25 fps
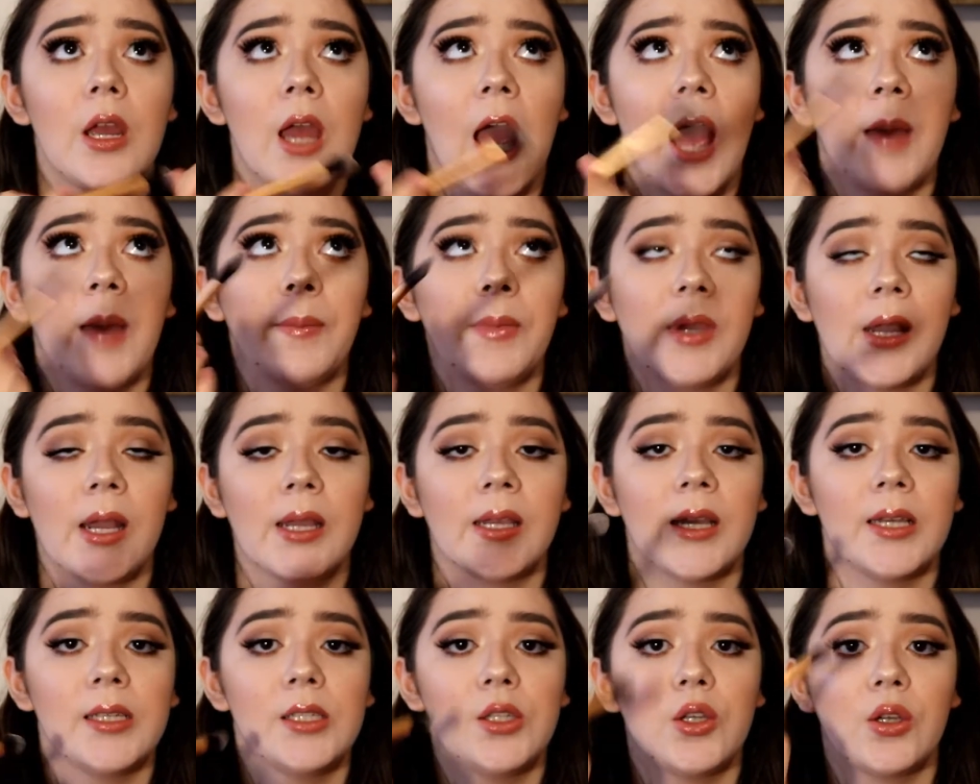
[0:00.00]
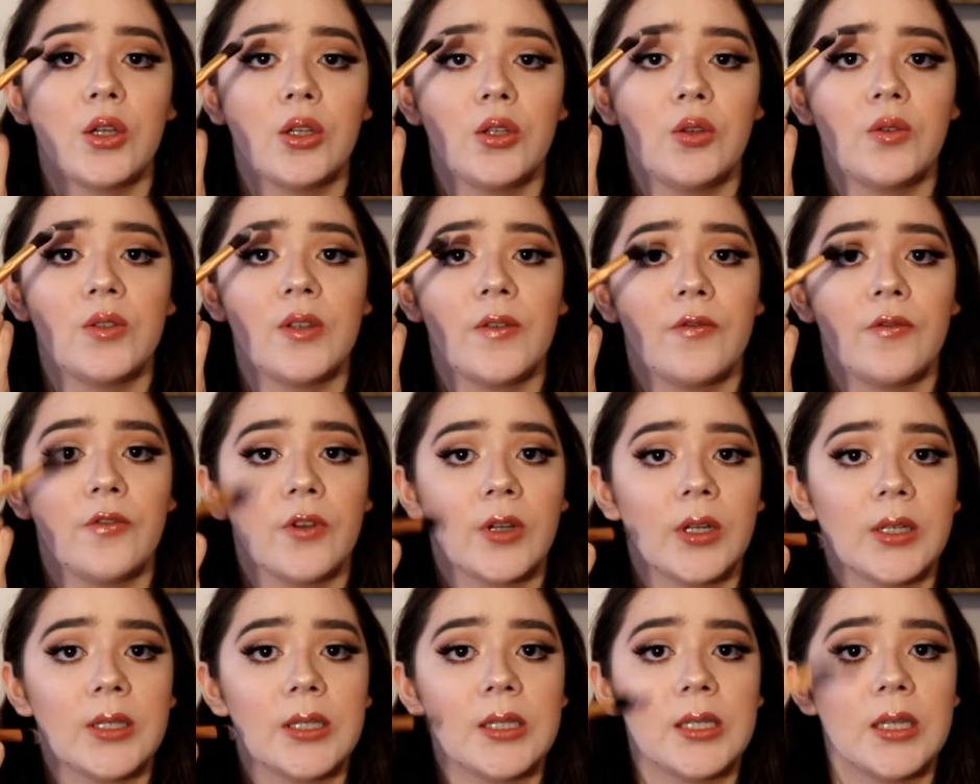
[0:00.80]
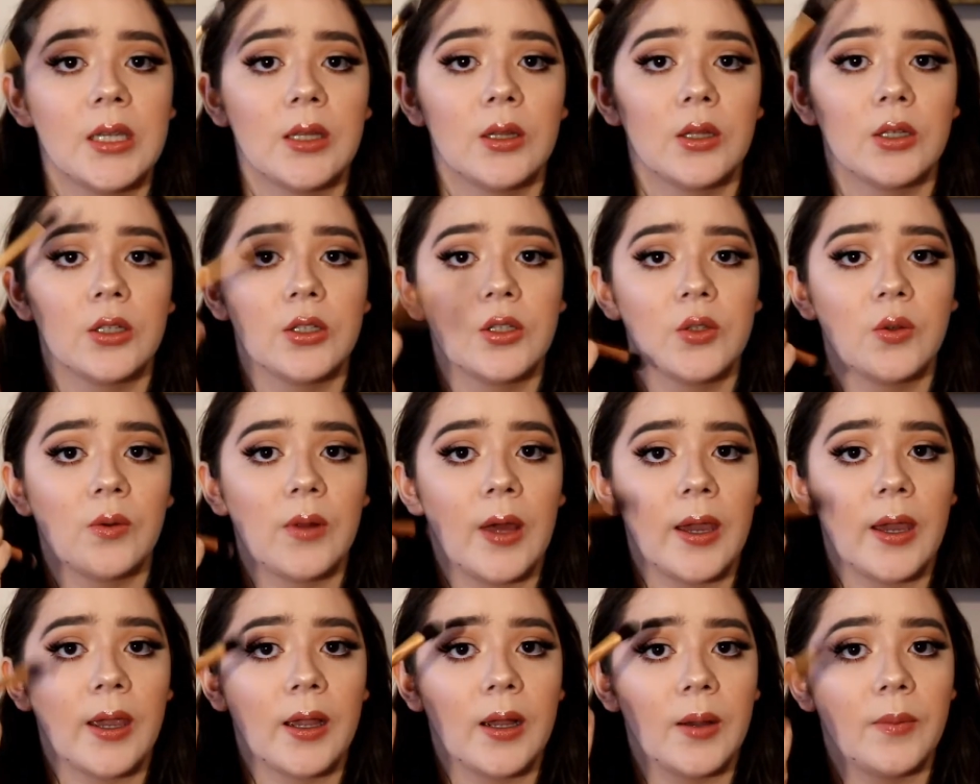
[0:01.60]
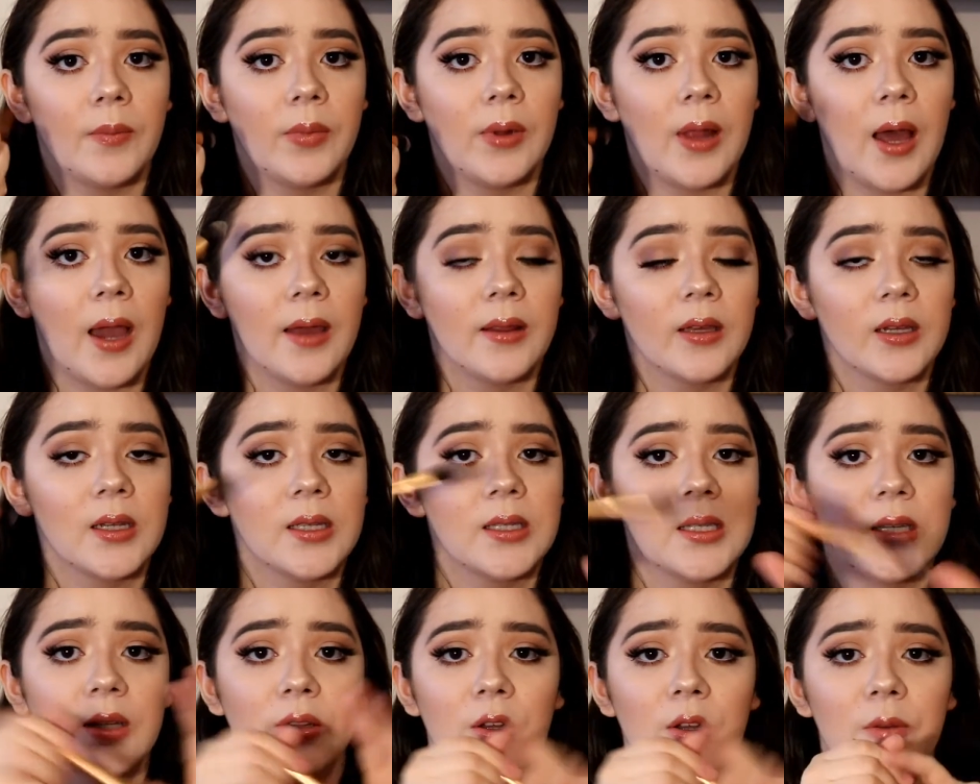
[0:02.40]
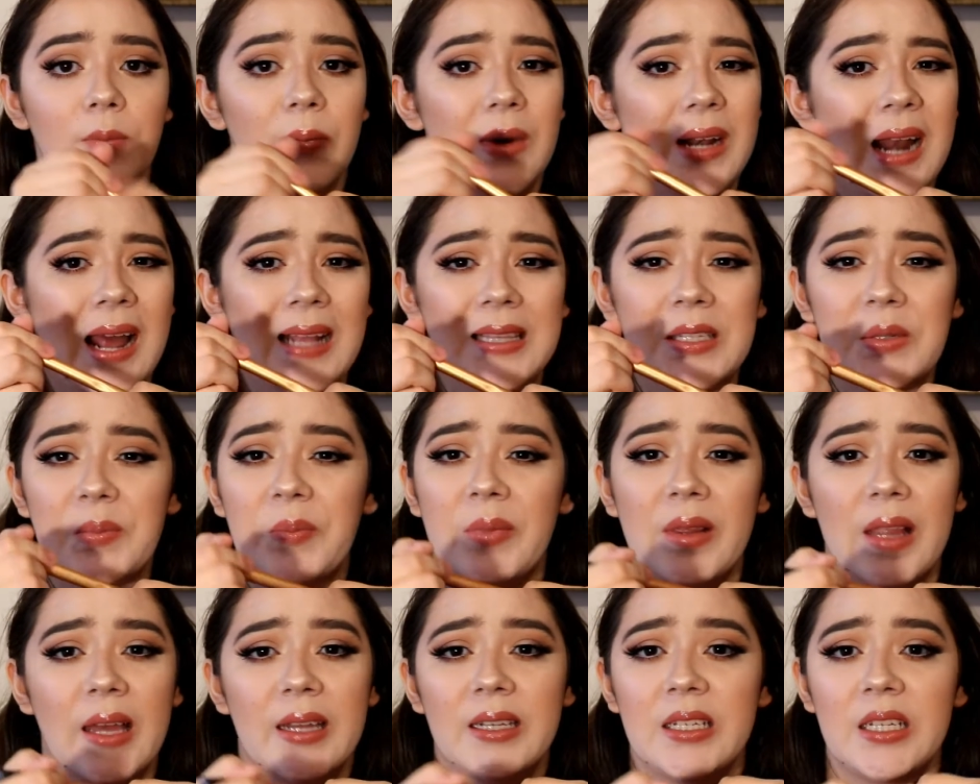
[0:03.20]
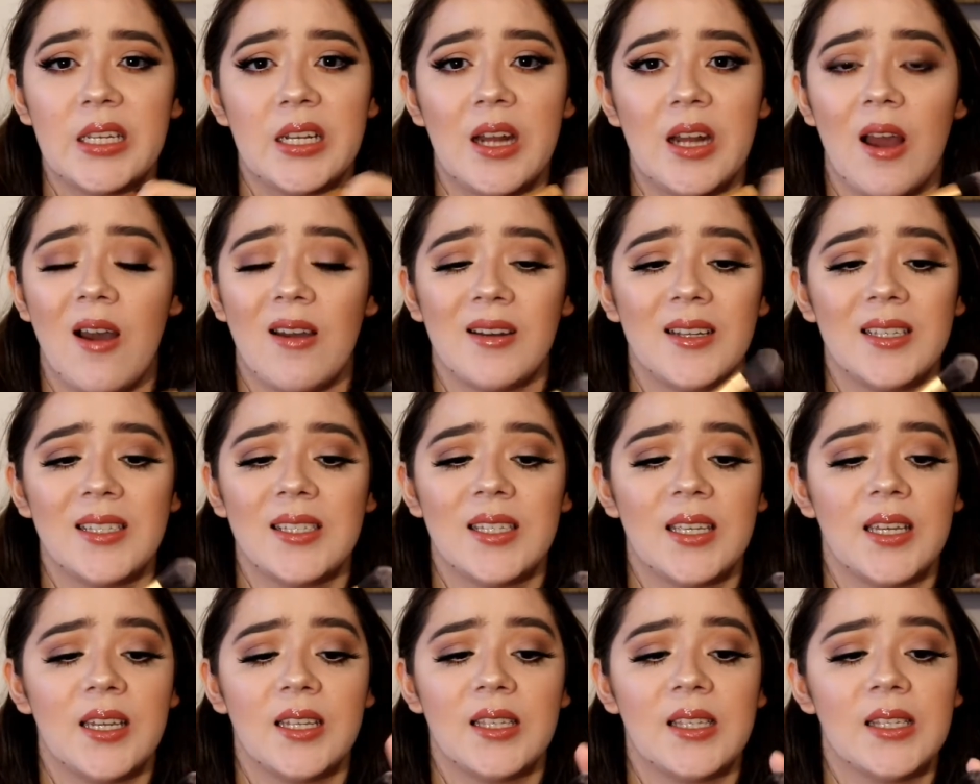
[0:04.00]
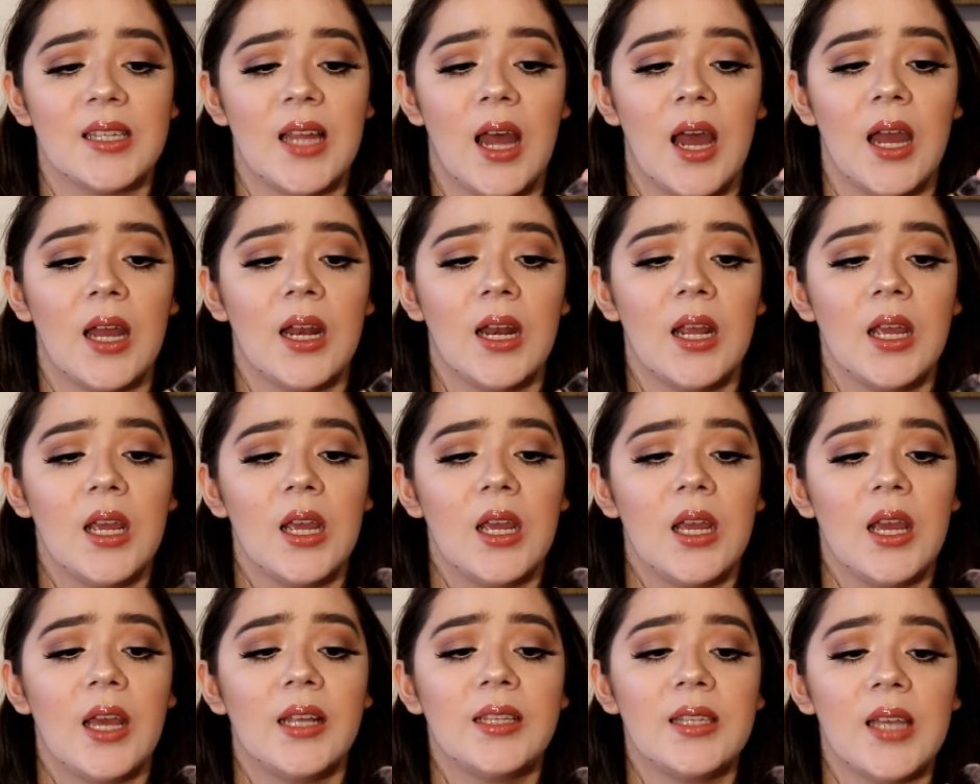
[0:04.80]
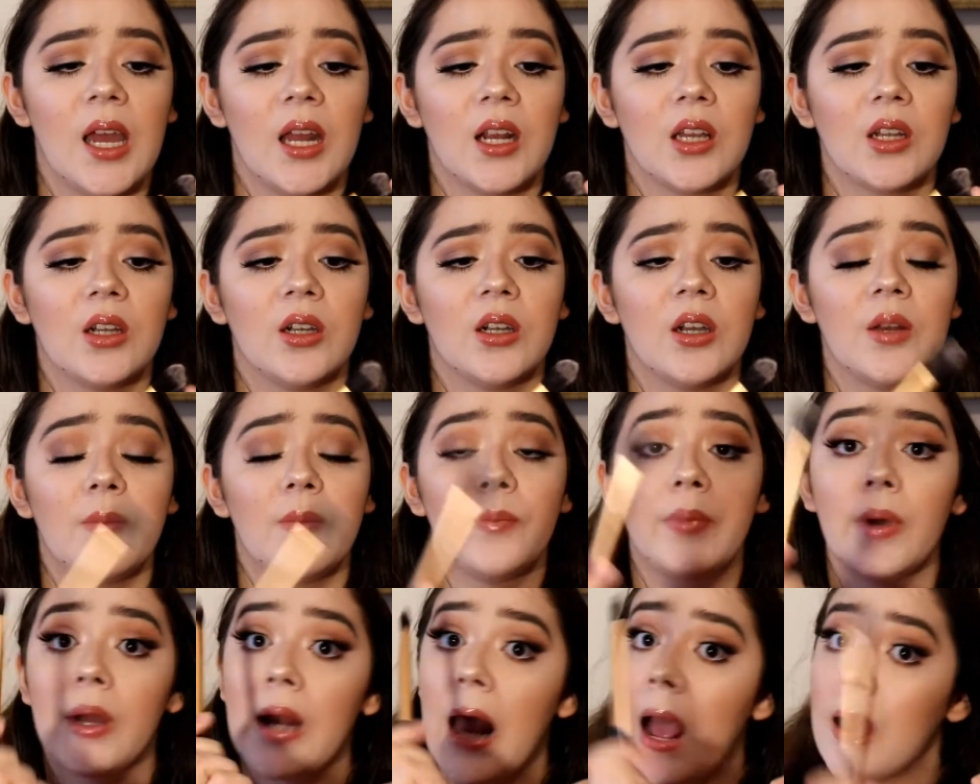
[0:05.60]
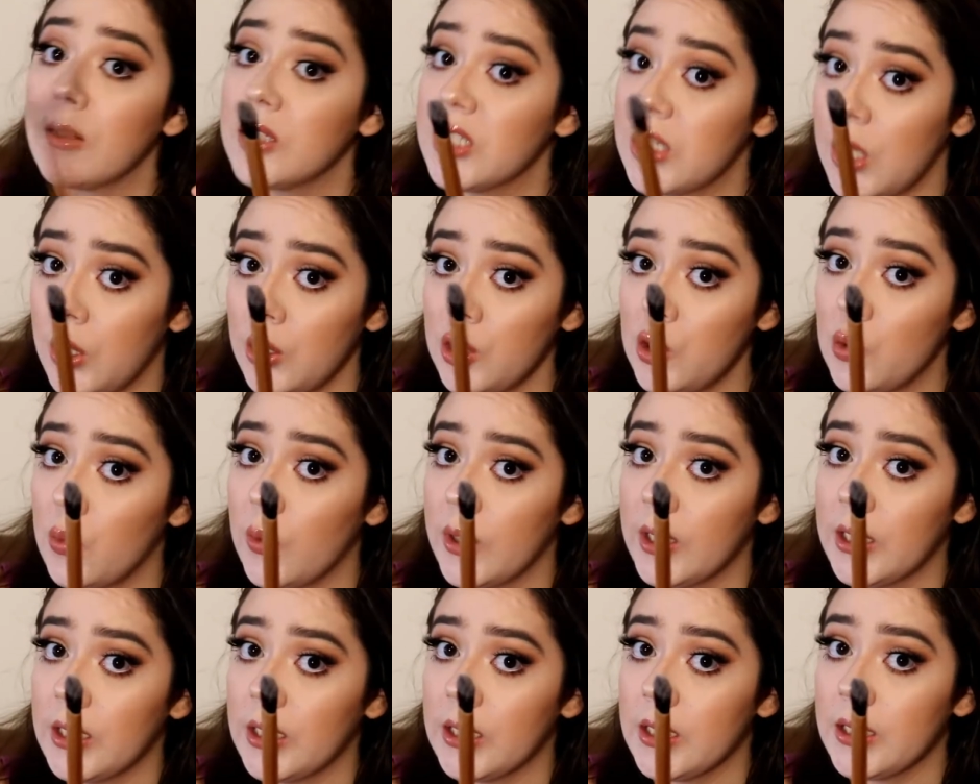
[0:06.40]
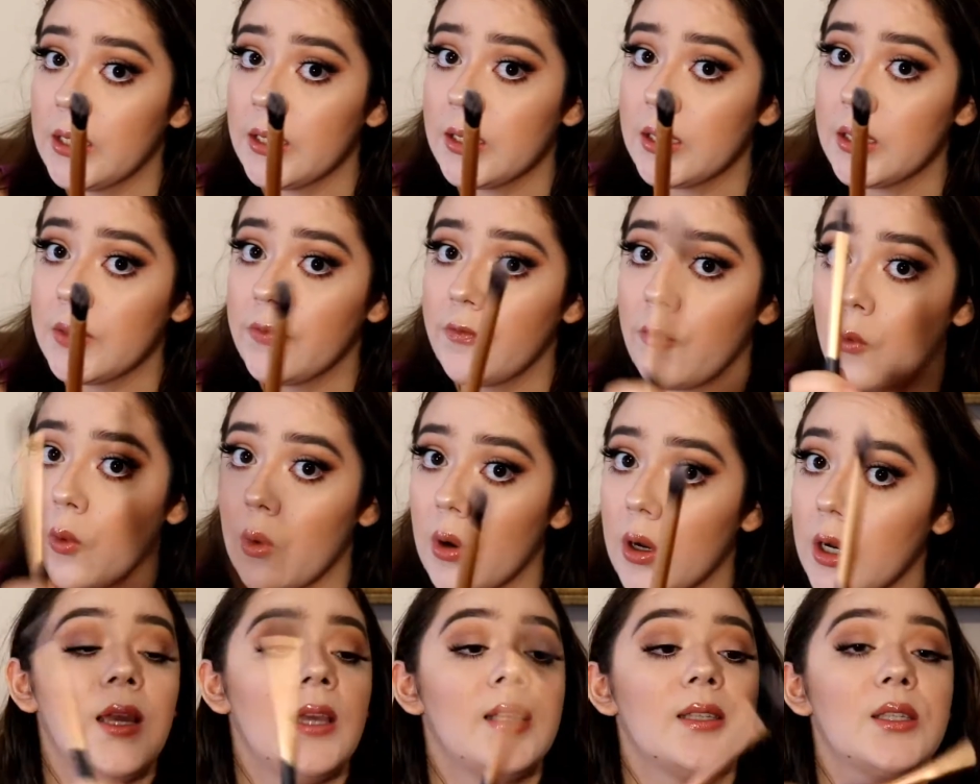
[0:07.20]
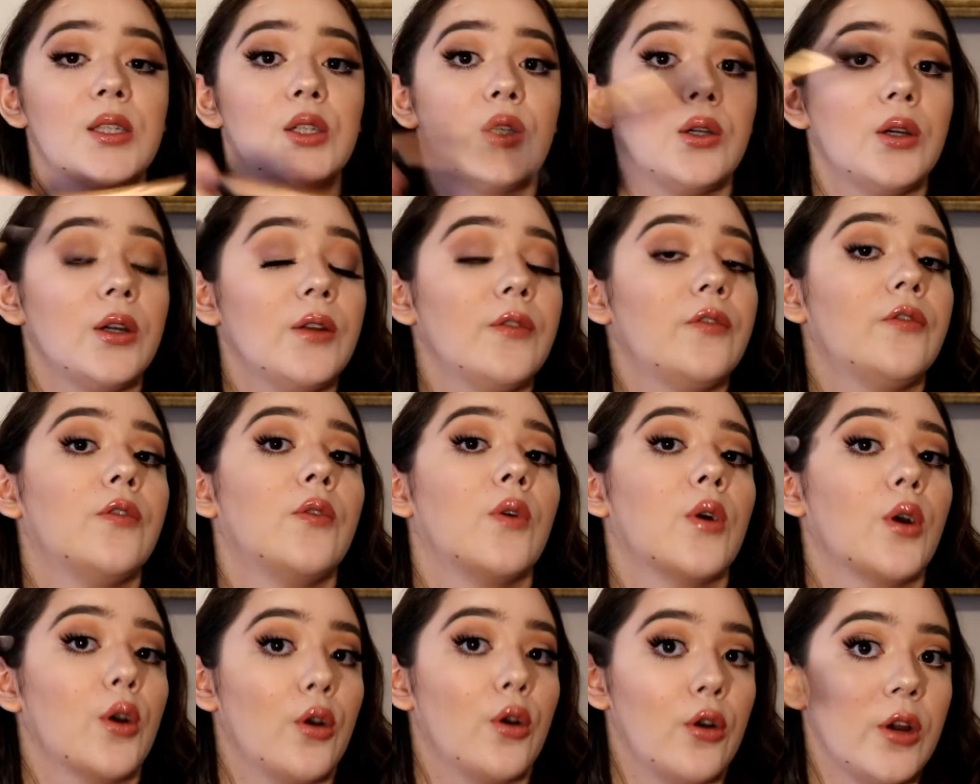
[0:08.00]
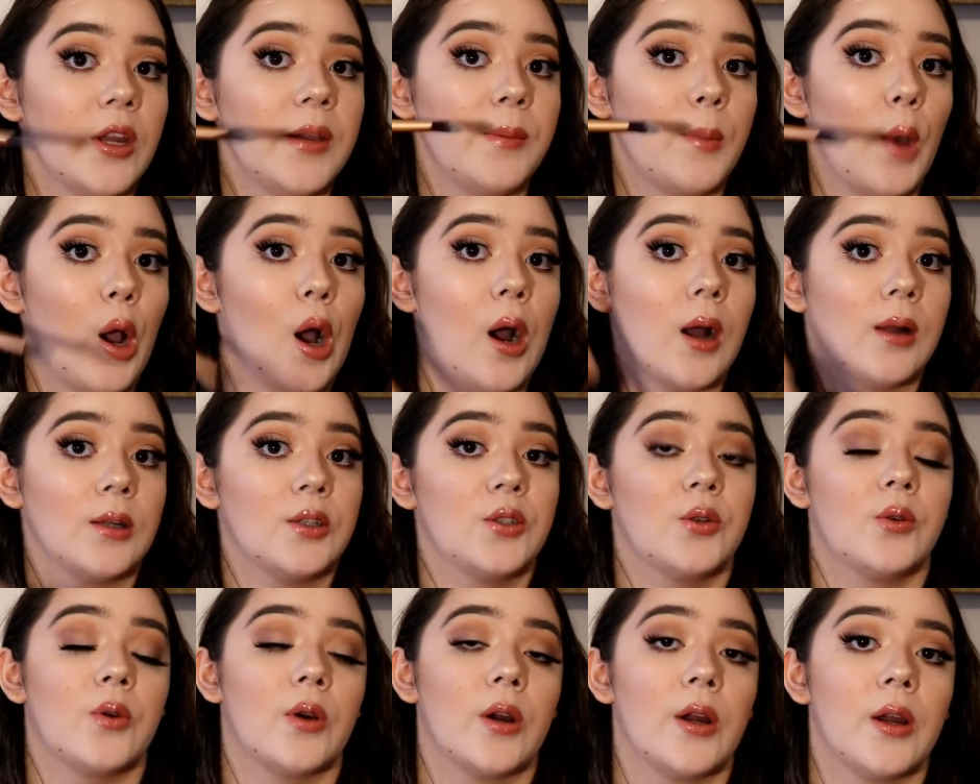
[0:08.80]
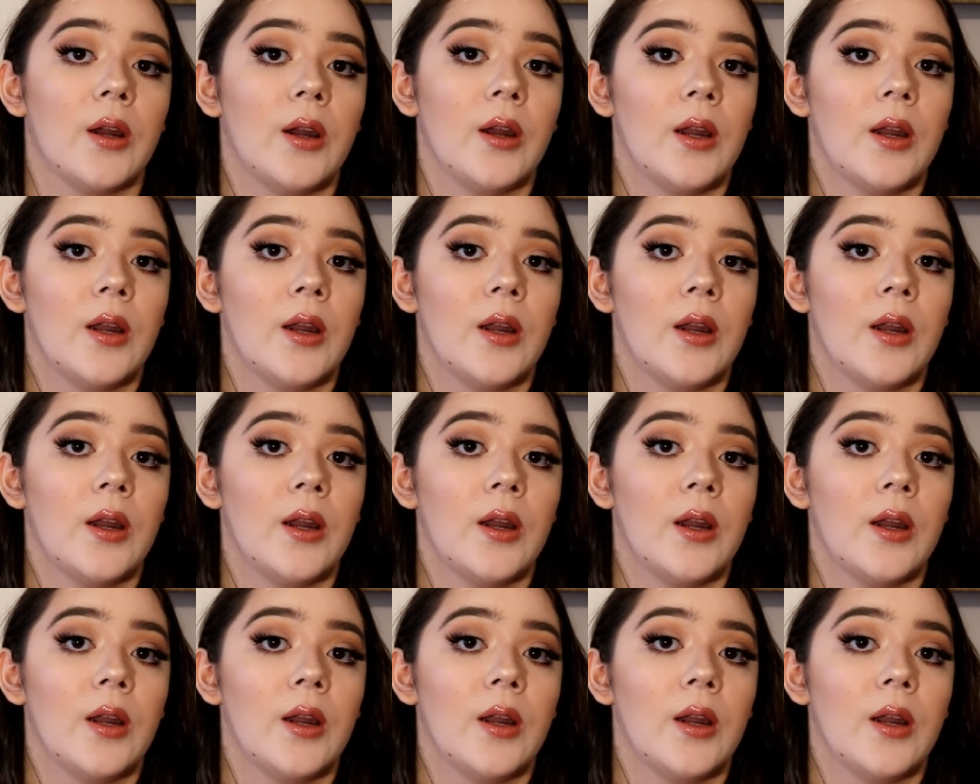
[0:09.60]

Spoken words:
I mean, I guess you can use it for concealer to like apply the concealer, but not to blend it. Honestly, it's not a good, but I'll tell you what it is for. It's good for cream contour.